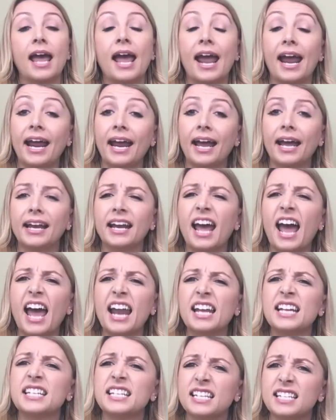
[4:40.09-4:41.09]
and
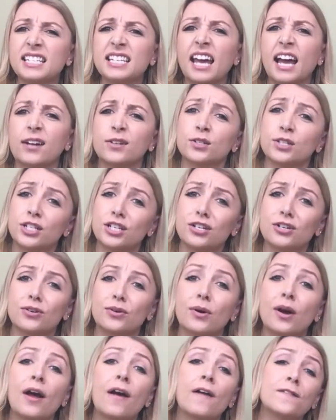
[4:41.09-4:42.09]
at a discount
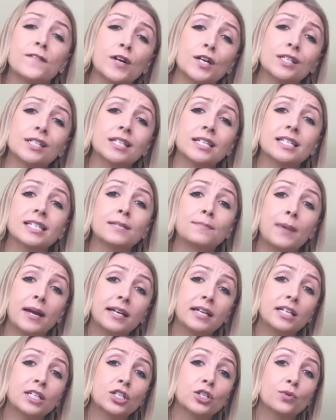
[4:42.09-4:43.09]
too, versus
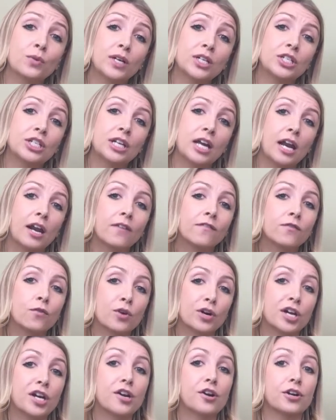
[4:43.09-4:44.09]
spending tuition at a
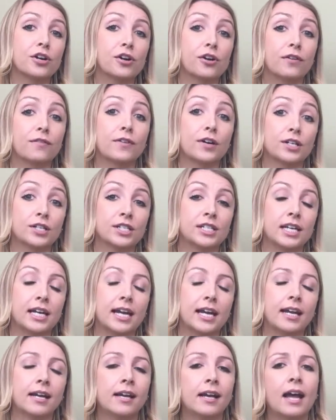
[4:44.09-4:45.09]
four-year university.